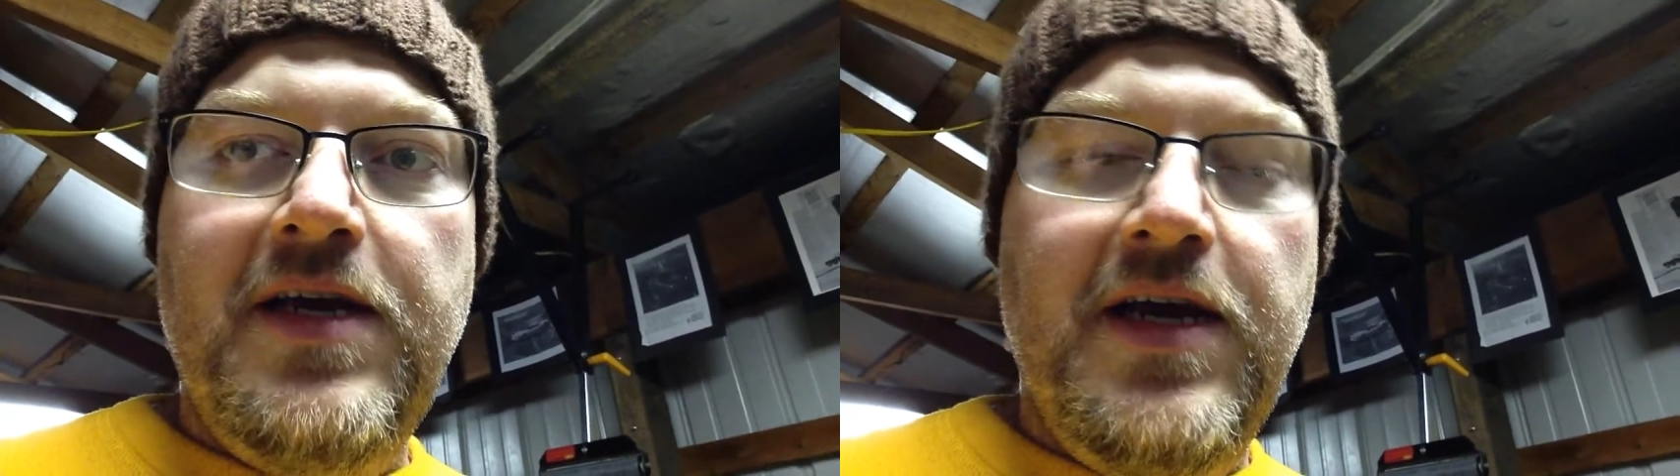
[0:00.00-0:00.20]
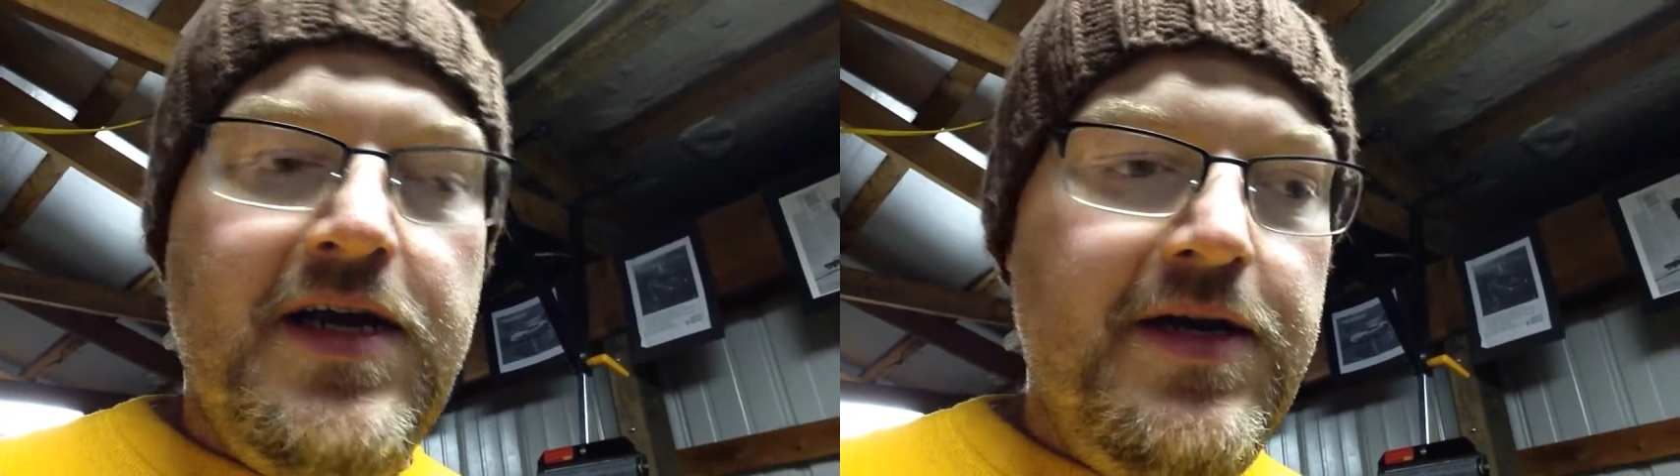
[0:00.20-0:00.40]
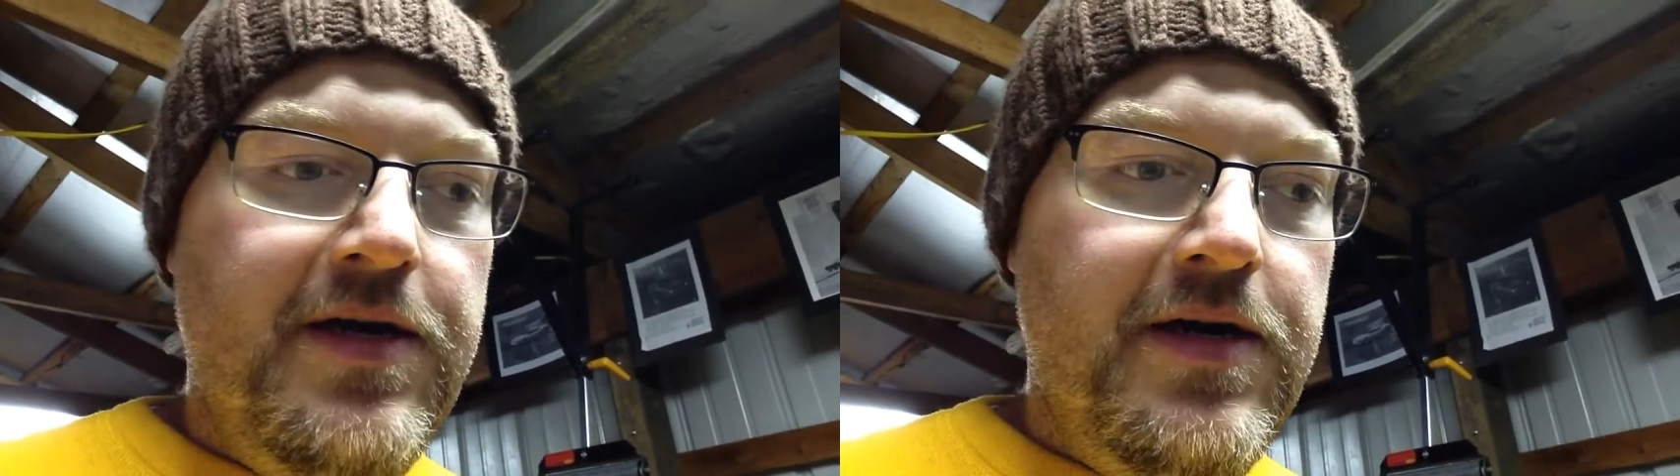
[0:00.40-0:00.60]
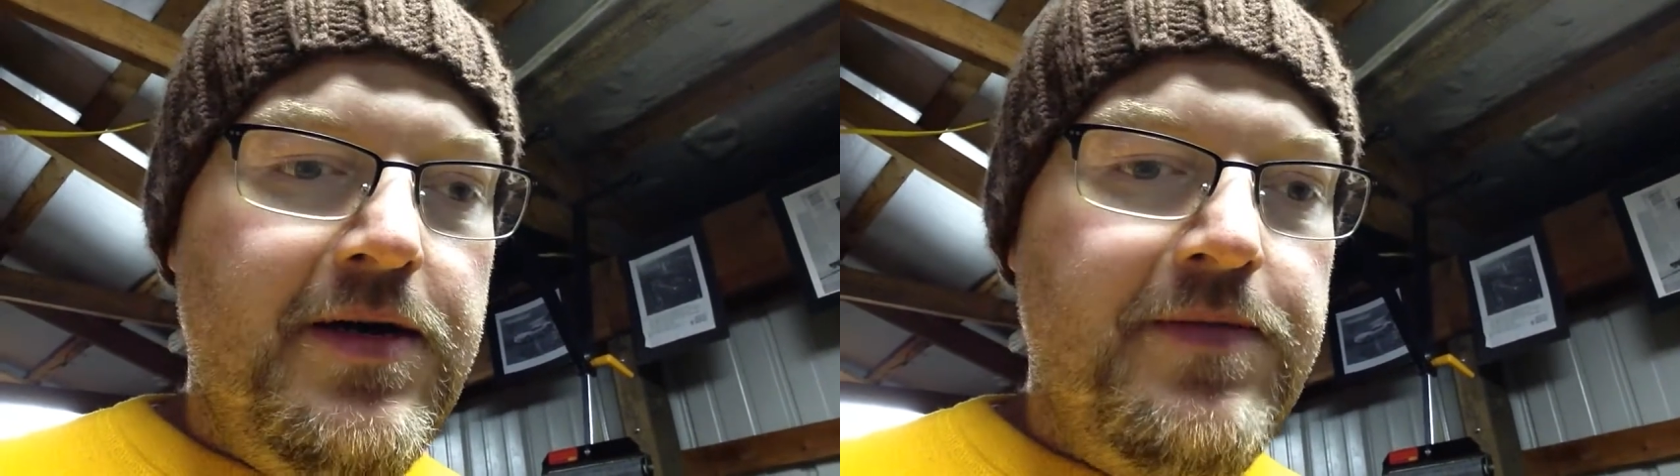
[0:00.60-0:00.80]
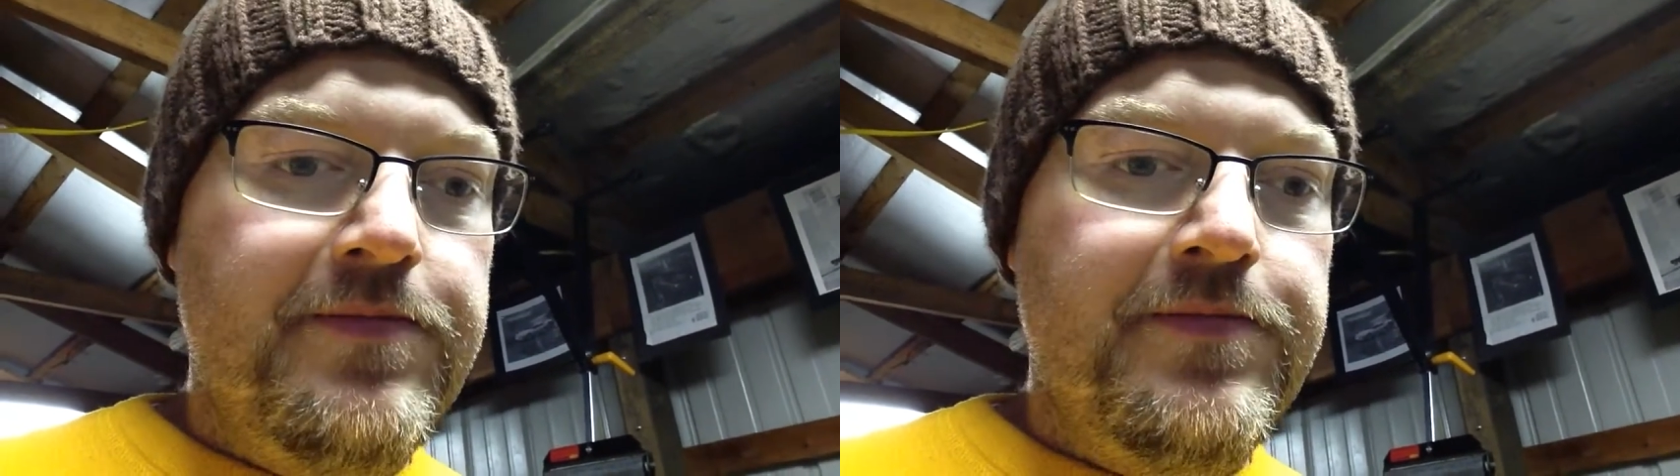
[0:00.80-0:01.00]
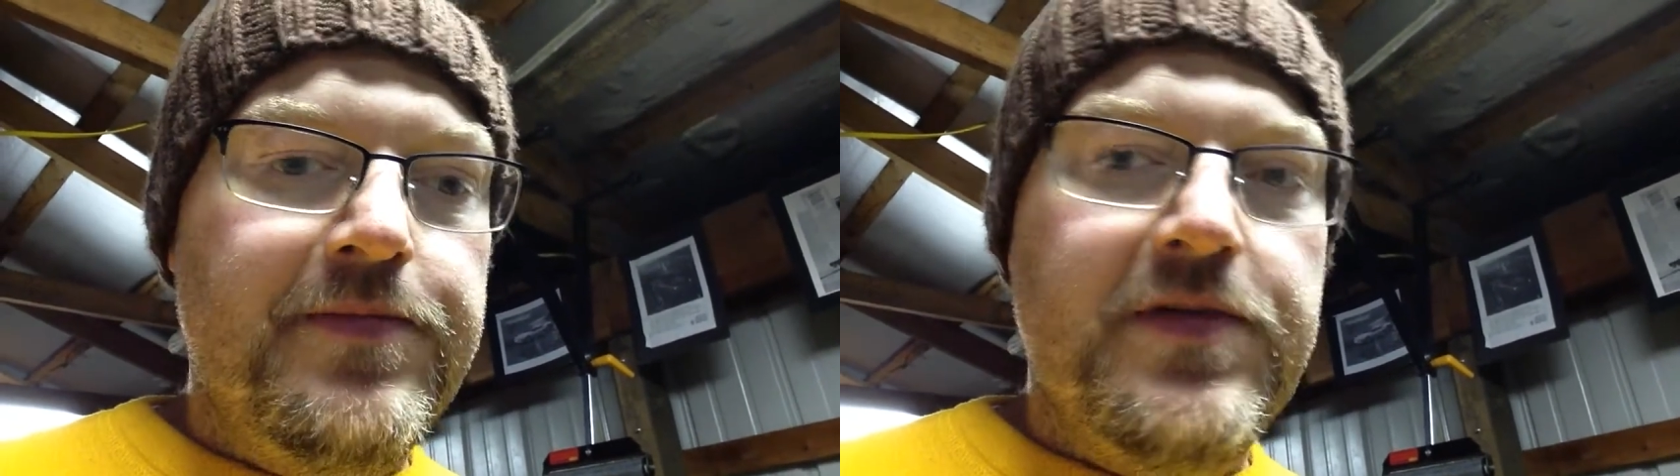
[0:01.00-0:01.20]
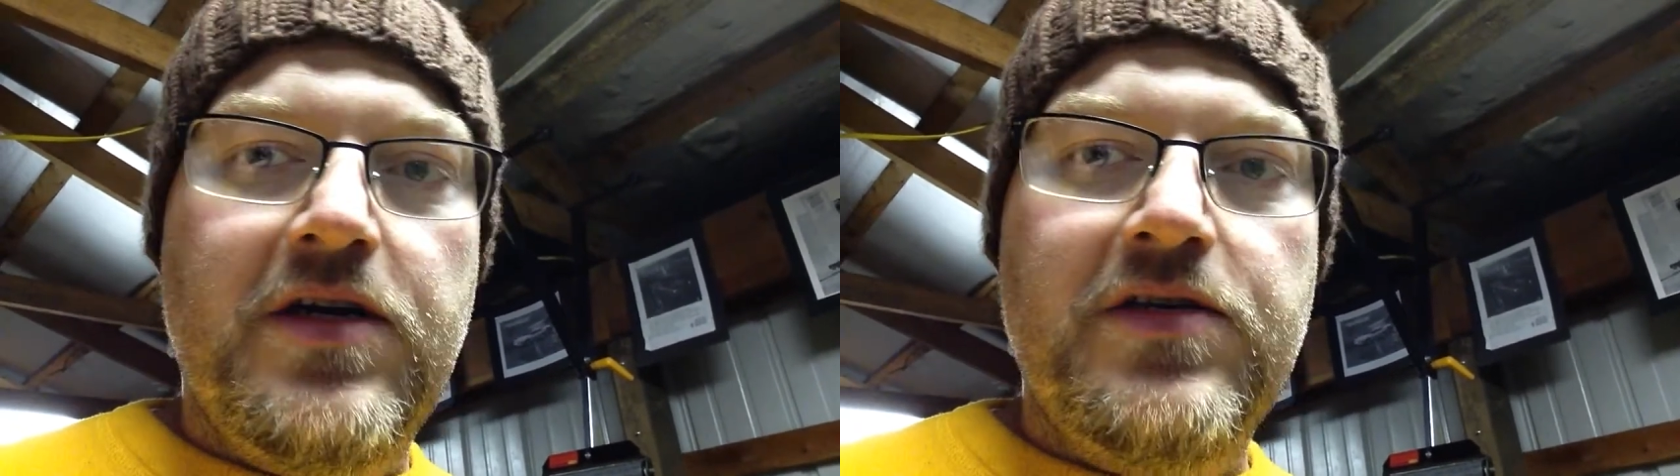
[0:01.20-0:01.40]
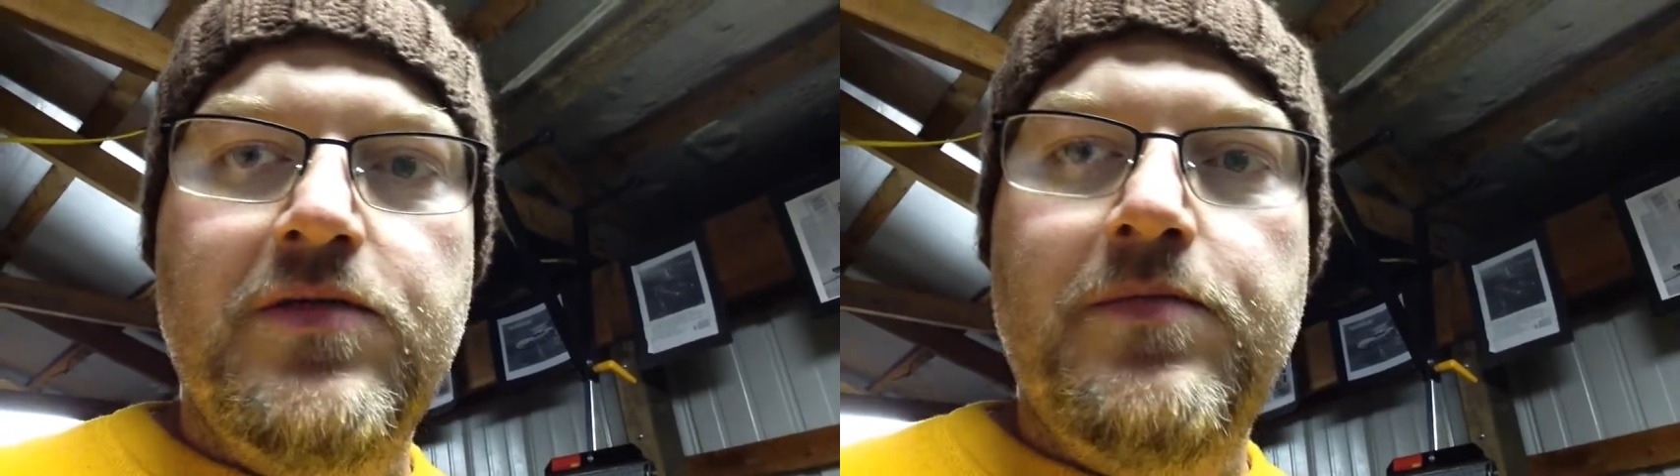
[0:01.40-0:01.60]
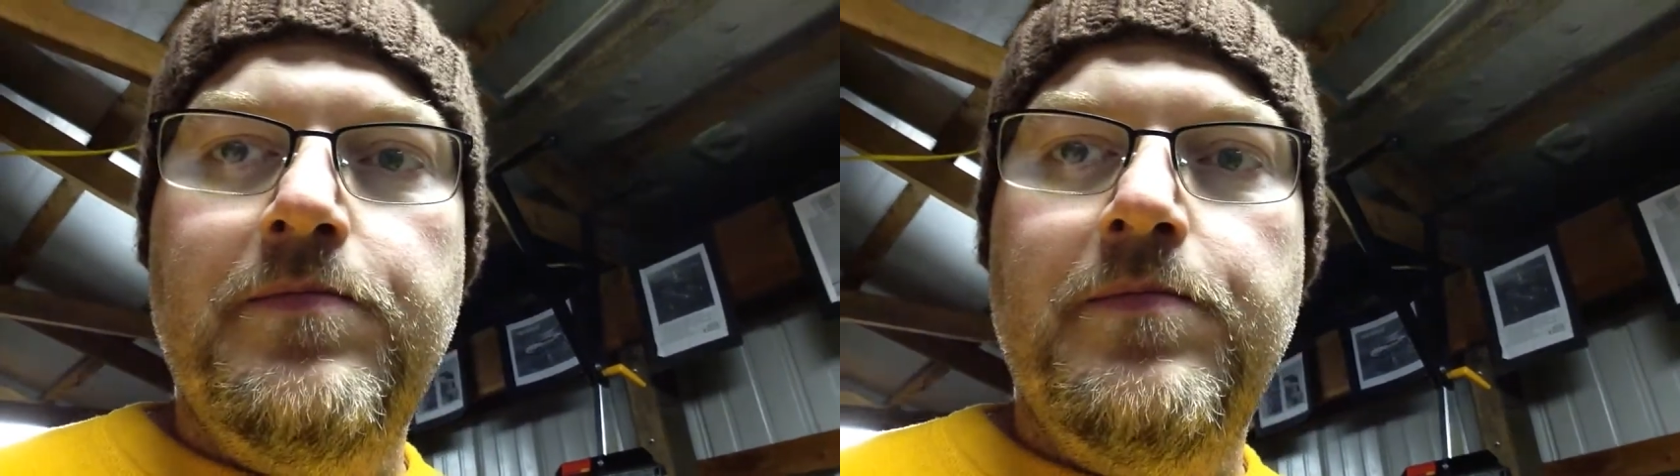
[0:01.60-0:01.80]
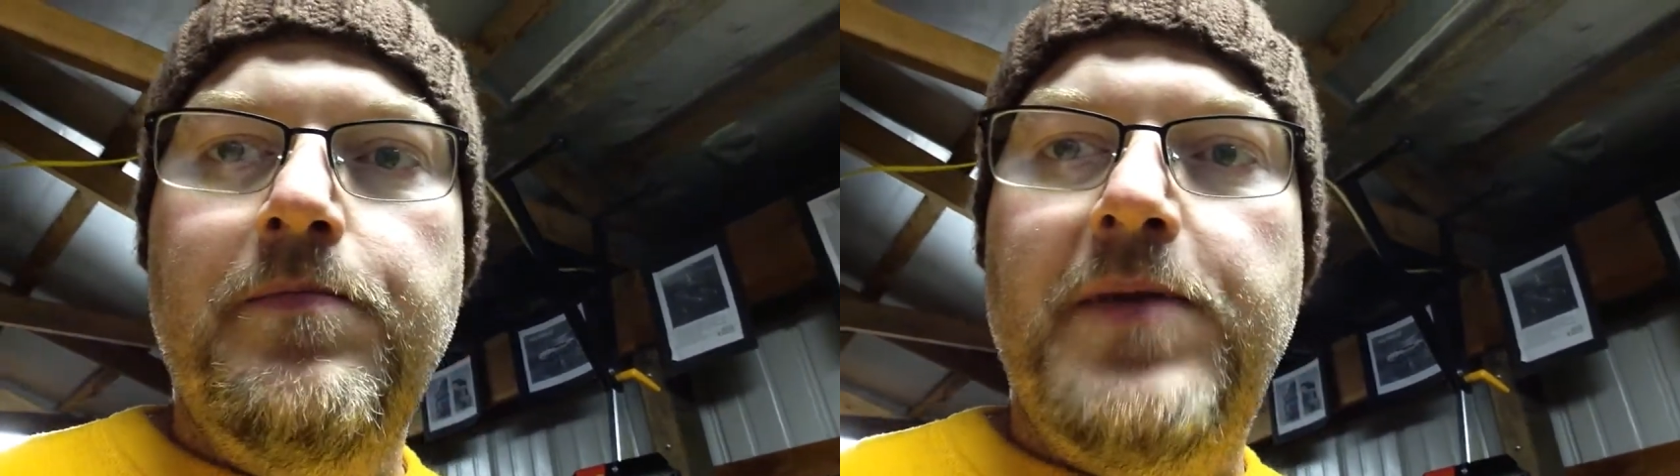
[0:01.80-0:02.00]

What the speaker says: and talk soon.